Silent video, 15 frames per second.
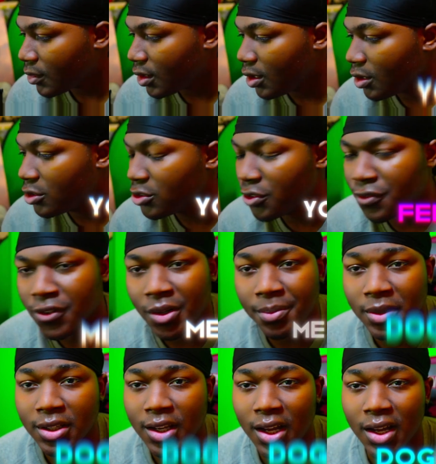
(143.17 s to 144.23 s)
You feel me,
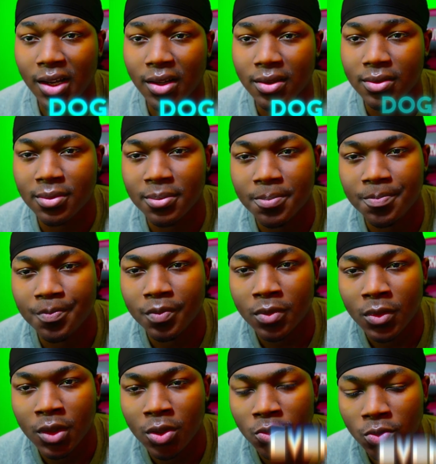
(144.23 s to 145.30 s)
dog?
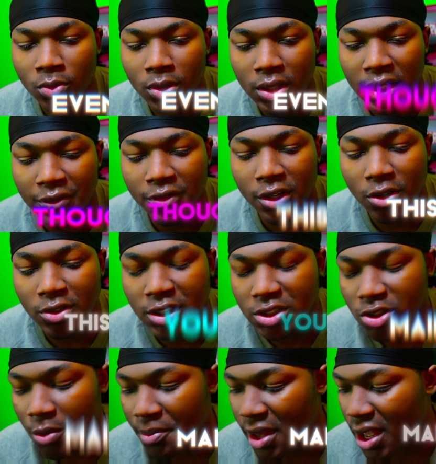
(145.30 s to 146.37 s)
Even though this your
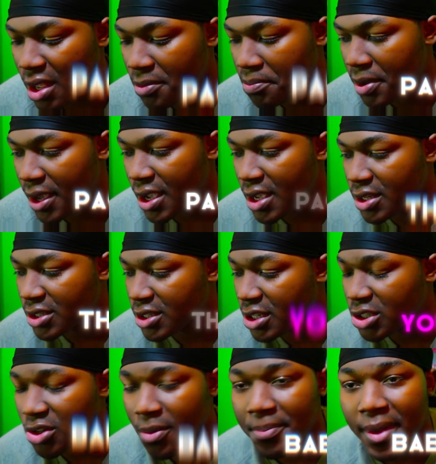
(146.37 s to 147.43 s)
main page, this
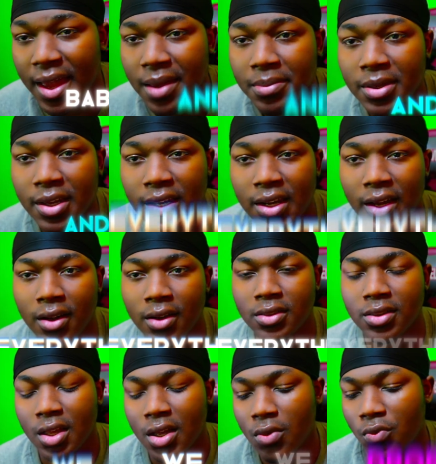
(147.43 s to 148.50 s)
your baby and
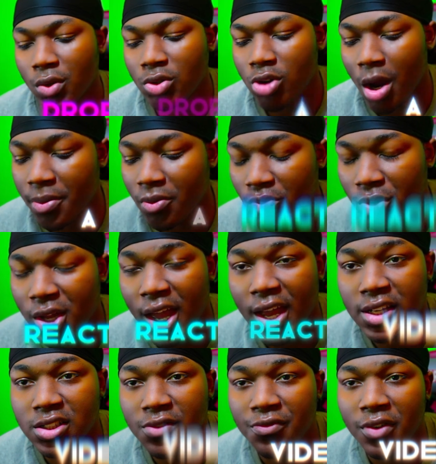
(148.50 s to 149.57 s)
everything, we dropping
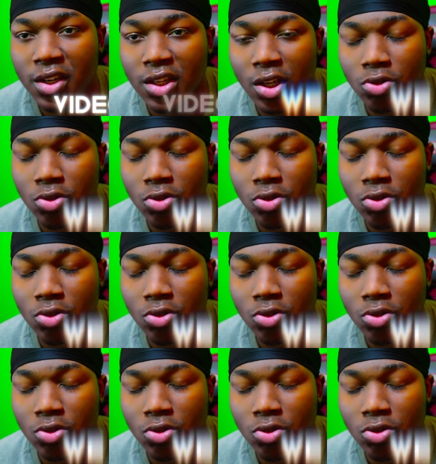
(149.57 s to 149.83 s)
reaction videos.